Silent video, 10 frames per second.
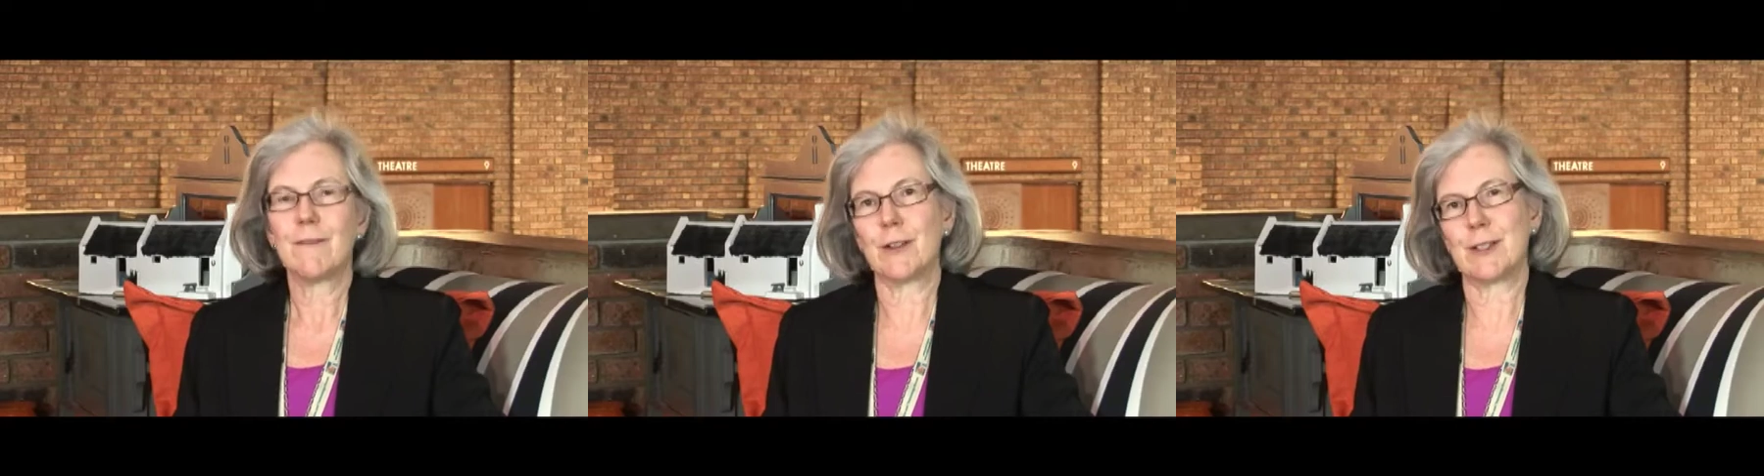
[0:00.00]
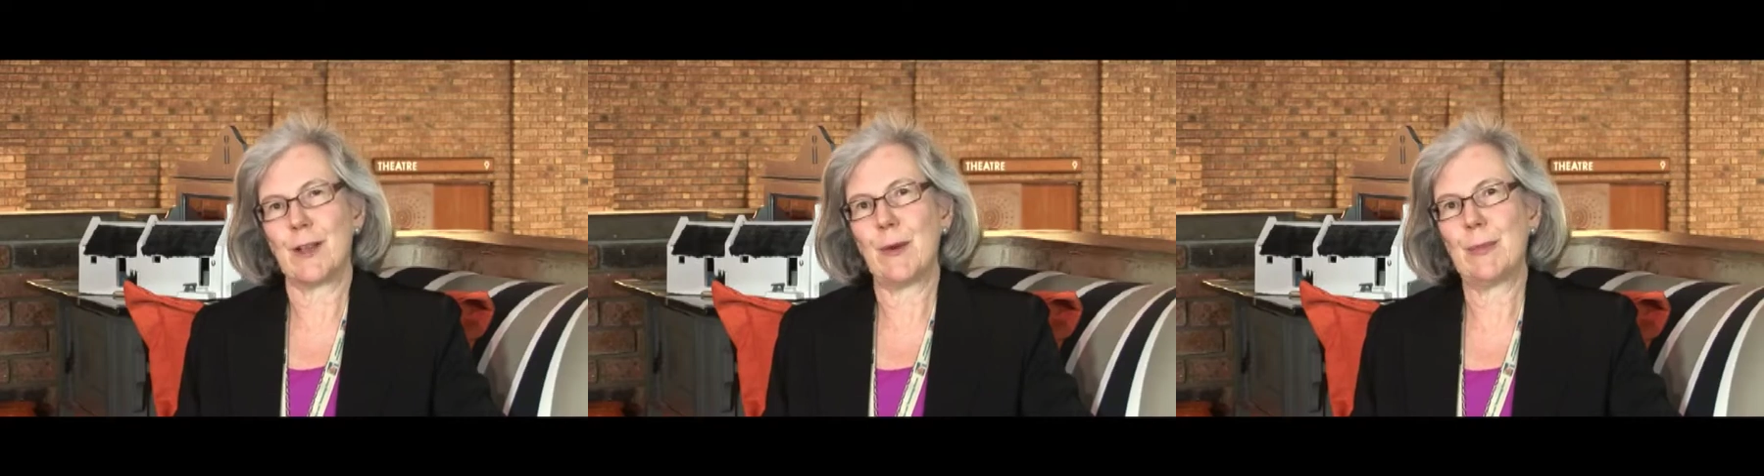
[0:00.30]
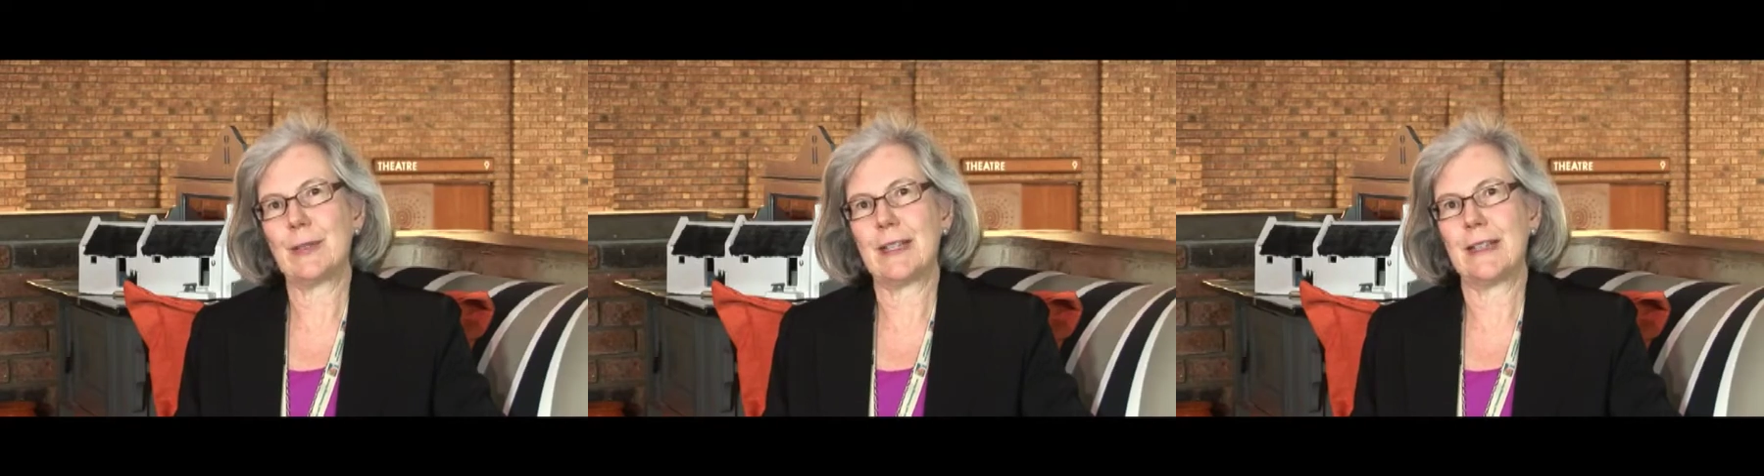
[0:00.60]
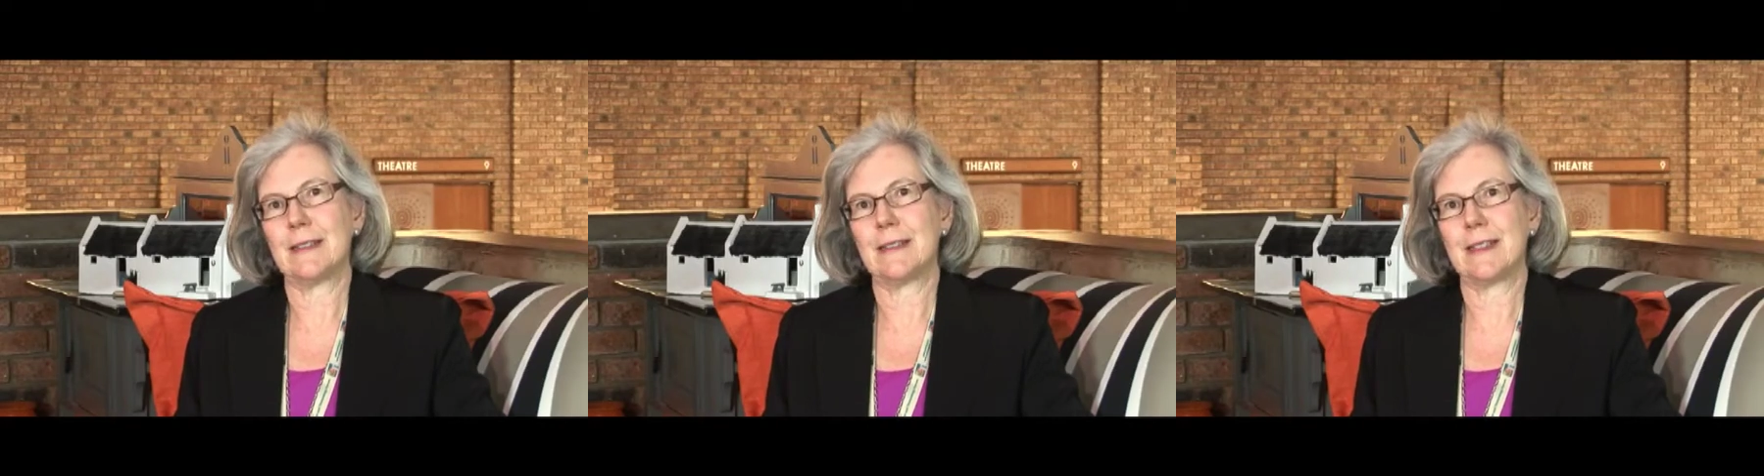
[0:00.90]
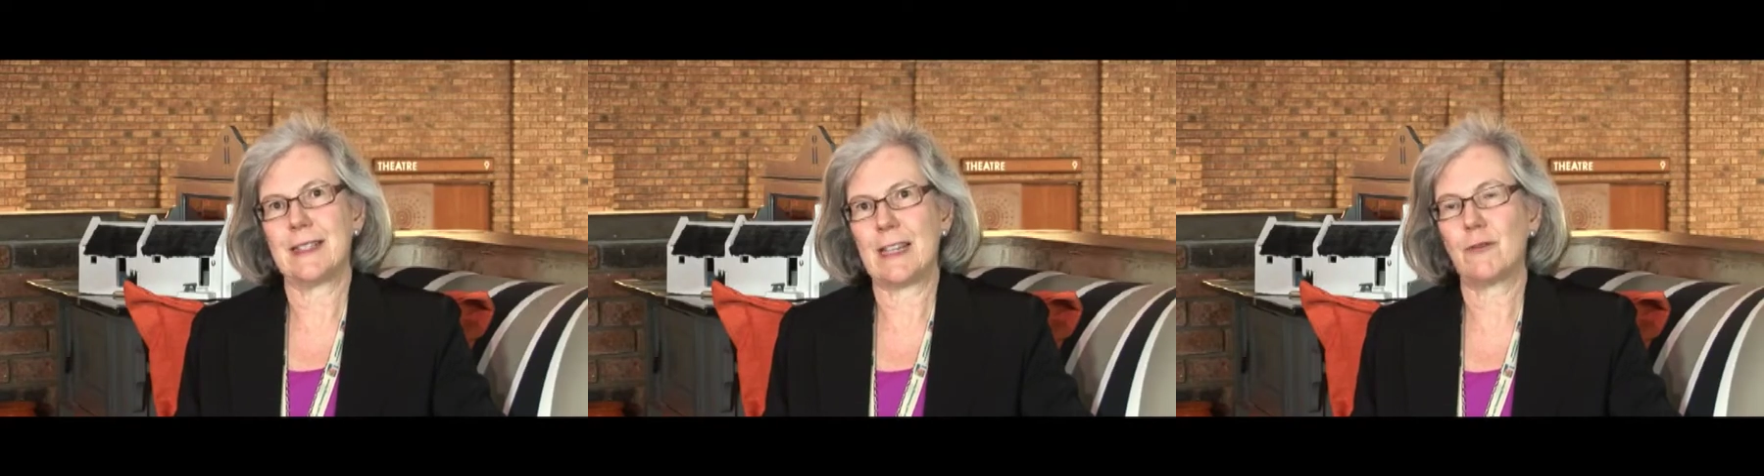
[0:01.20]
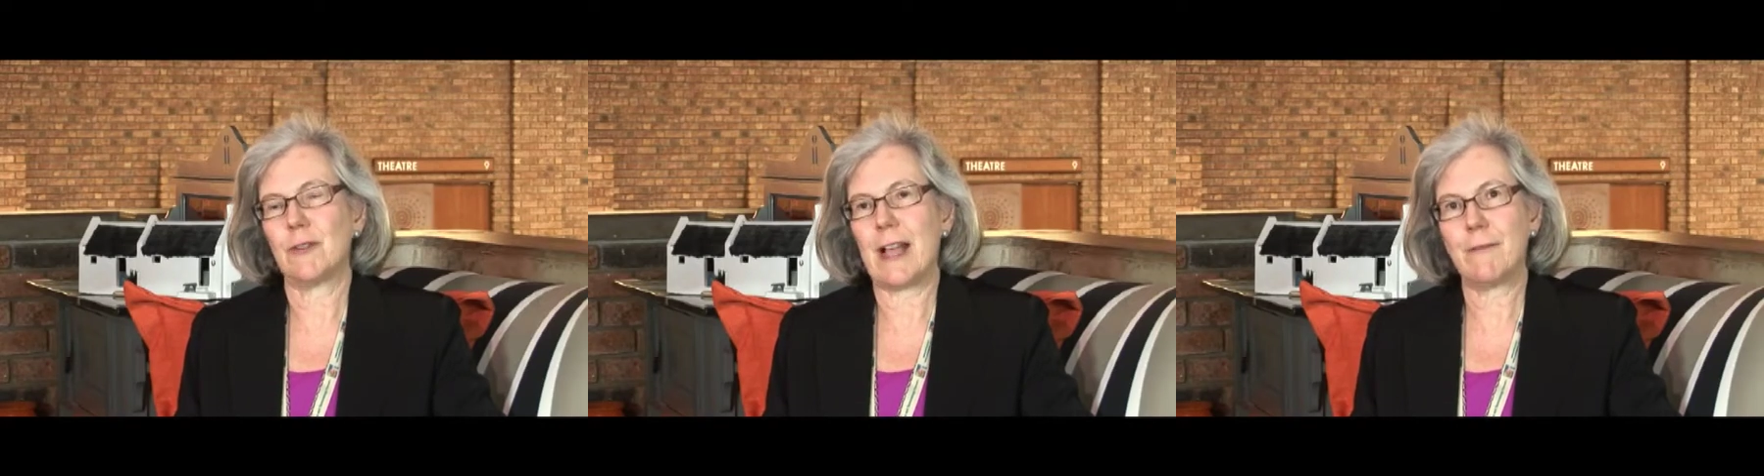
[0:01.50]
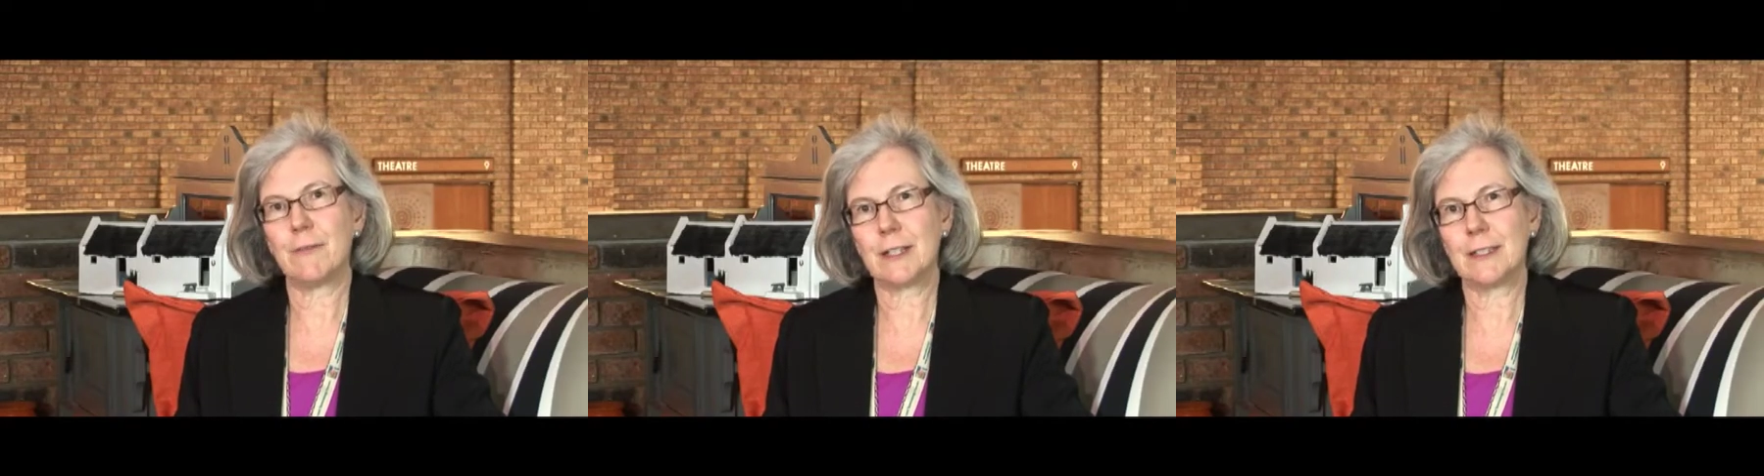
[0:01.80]
For example, in Central
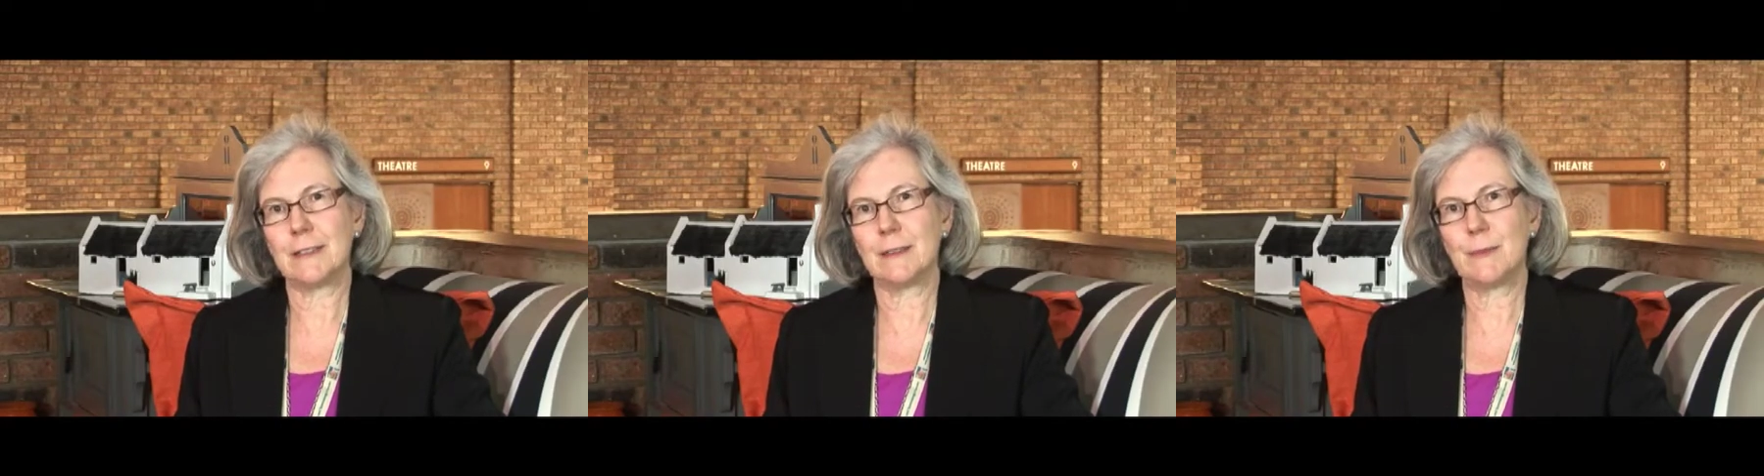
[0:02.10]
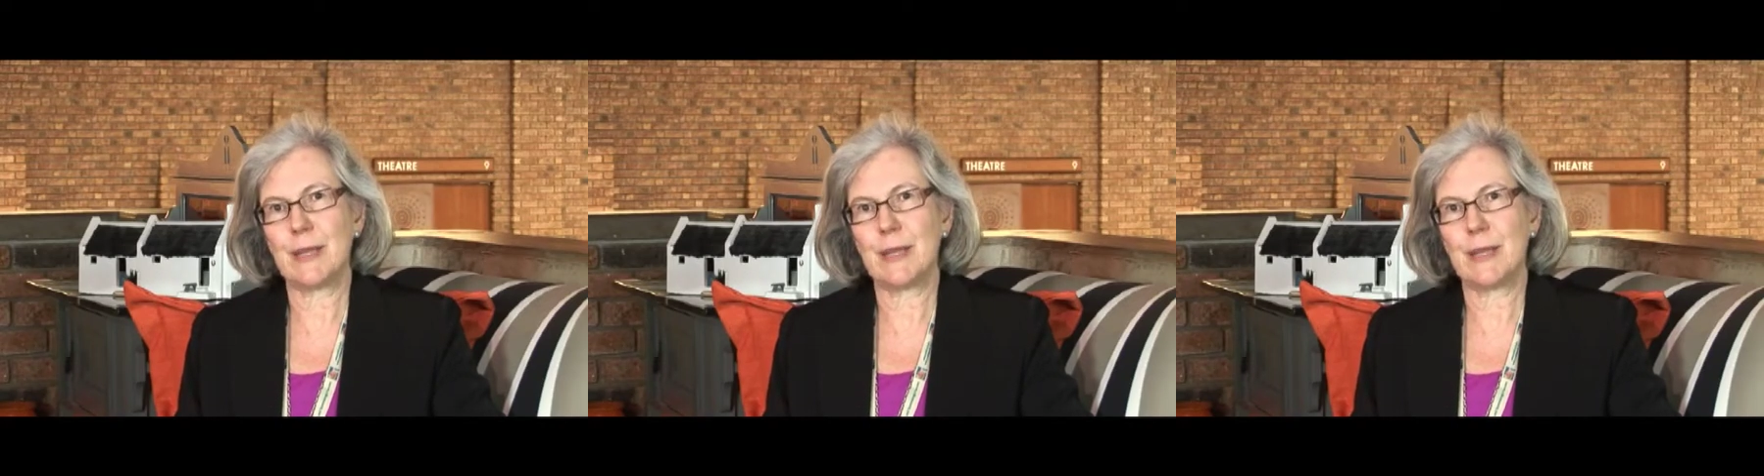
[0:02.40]
Africa,